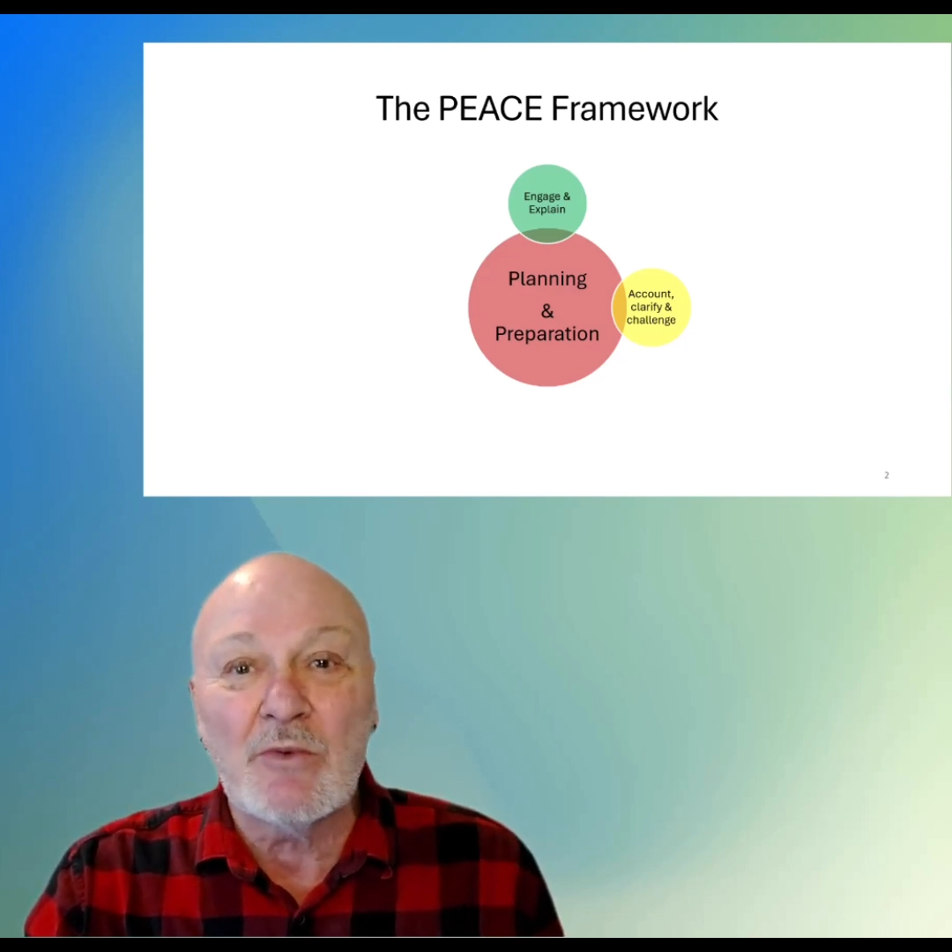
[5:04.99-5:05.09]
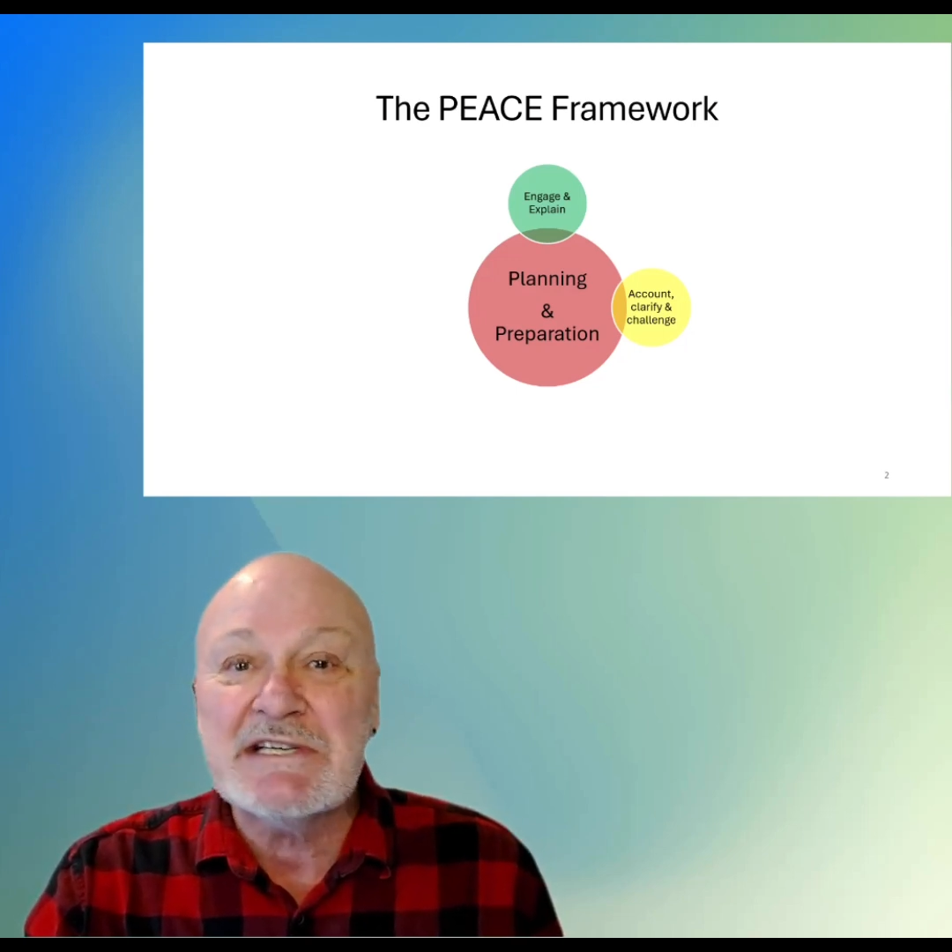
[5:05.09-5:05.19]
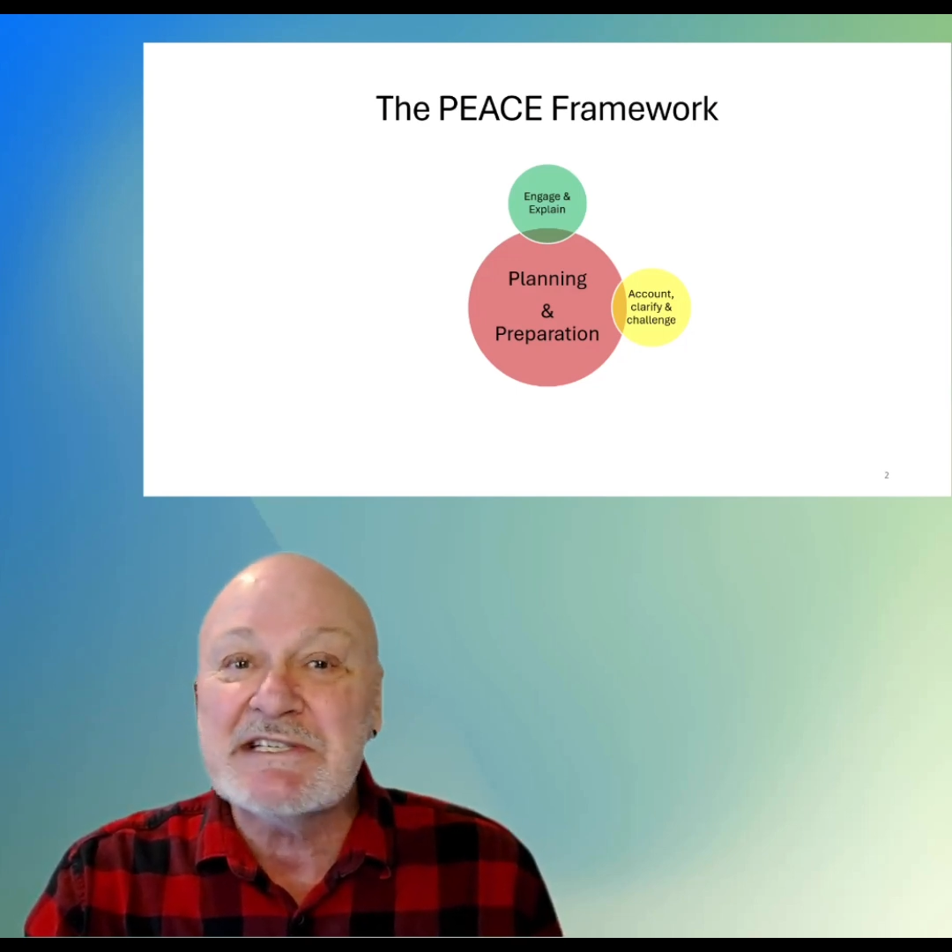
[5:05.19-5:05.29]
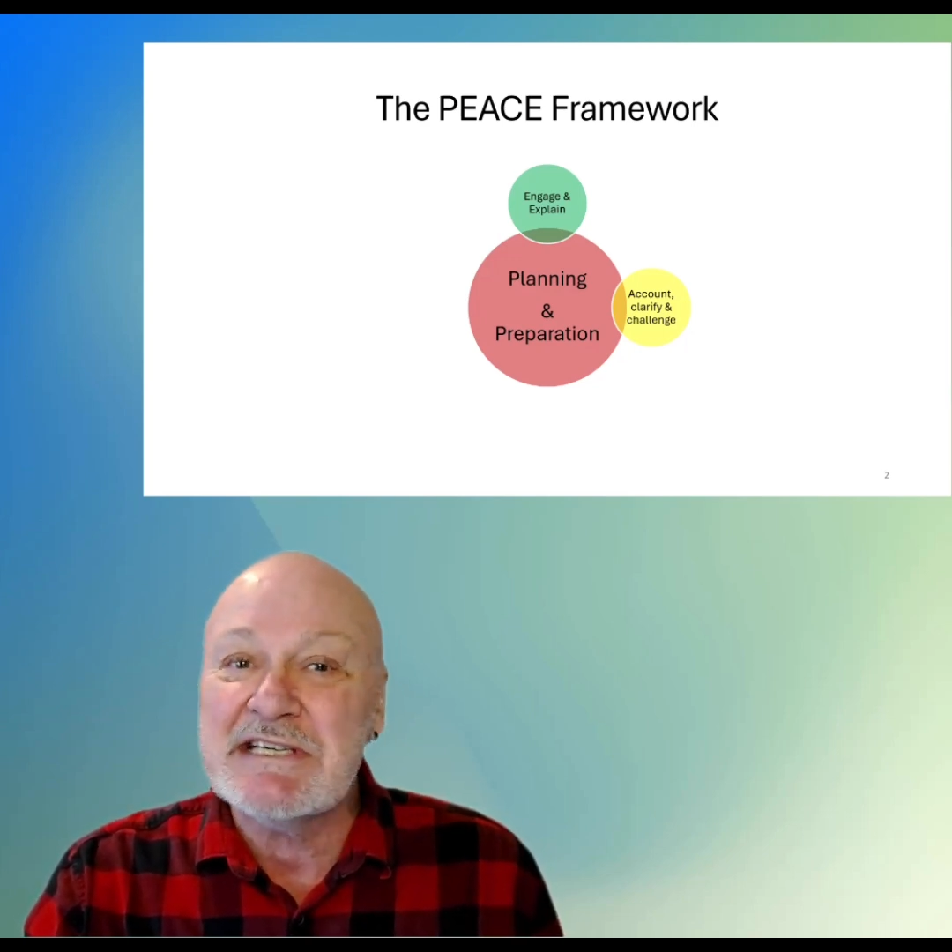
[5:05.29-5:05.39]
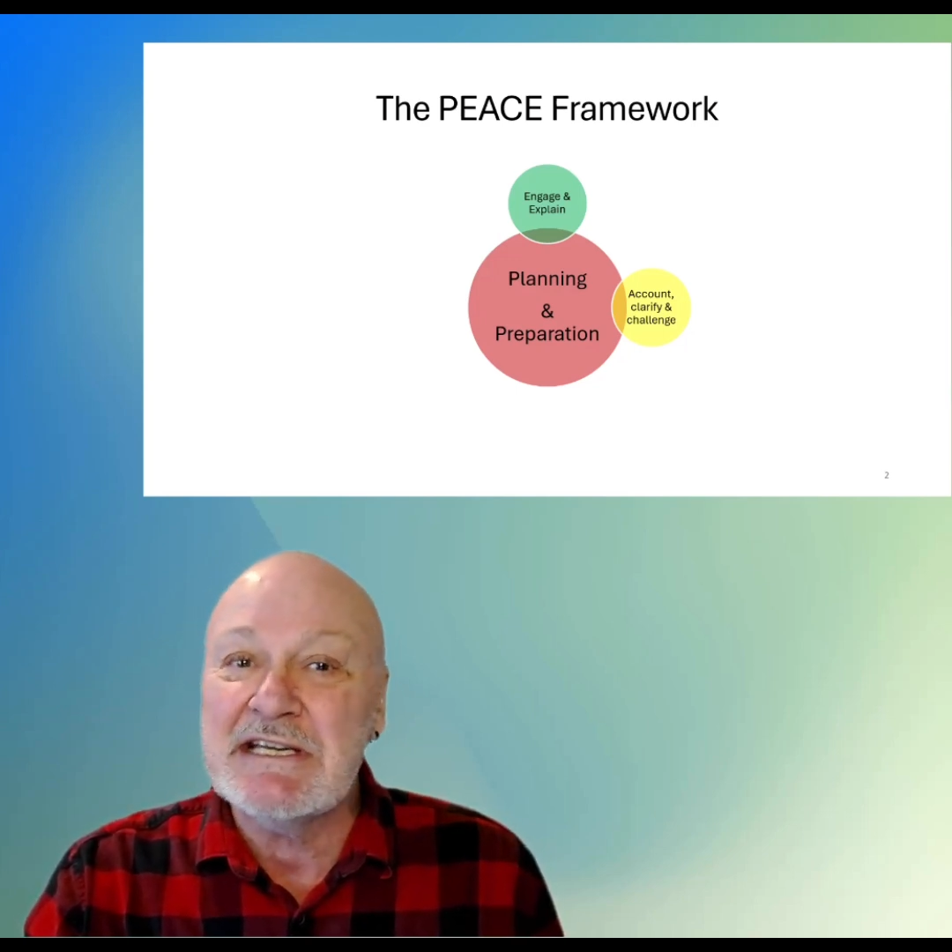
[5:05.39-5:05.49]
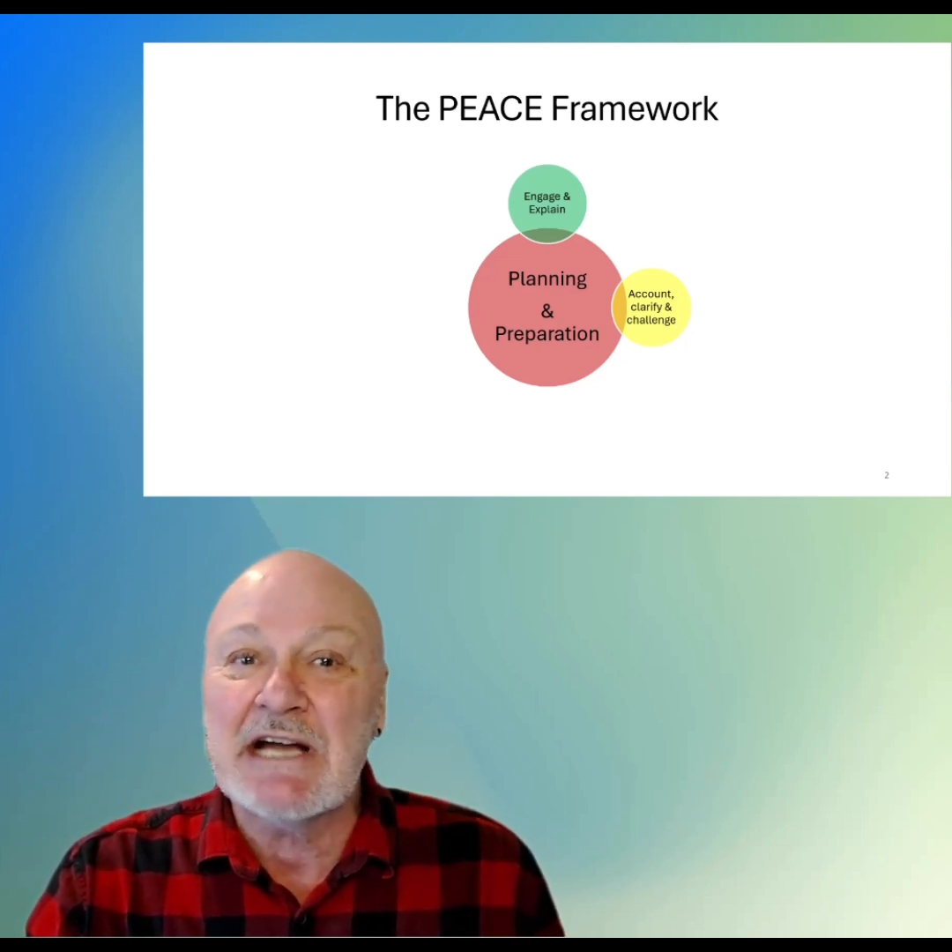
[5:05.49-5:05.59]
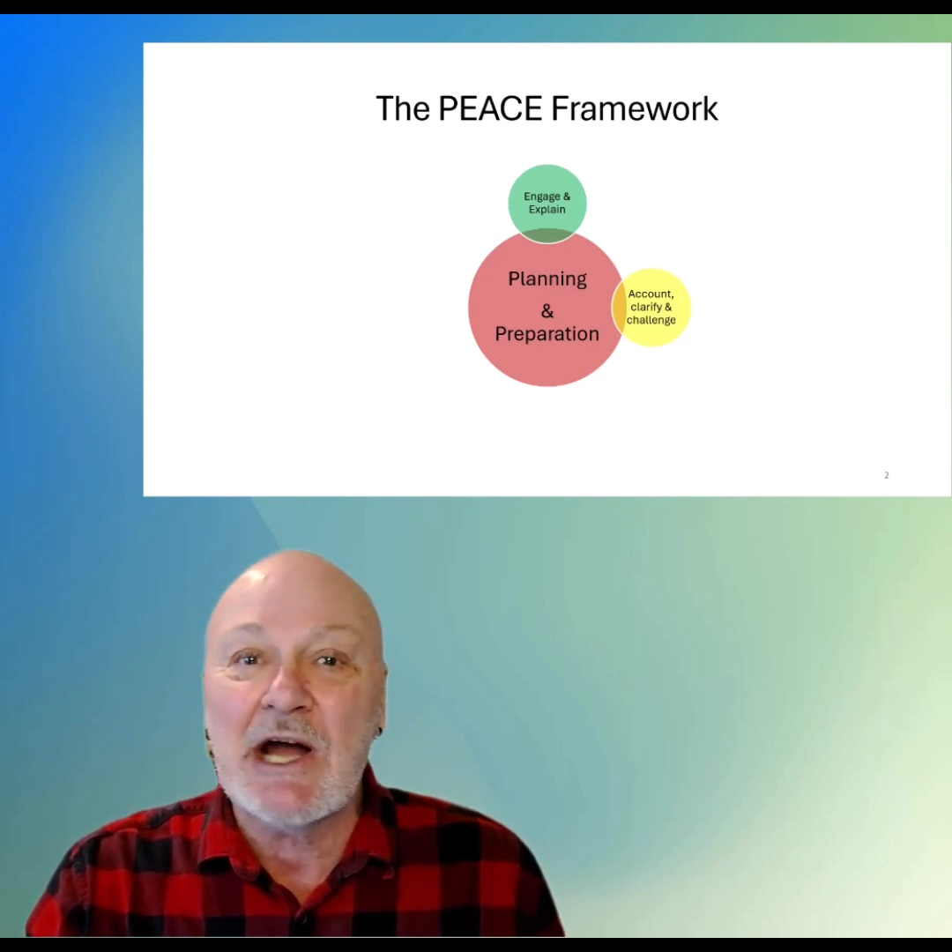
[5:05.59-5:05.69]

we seek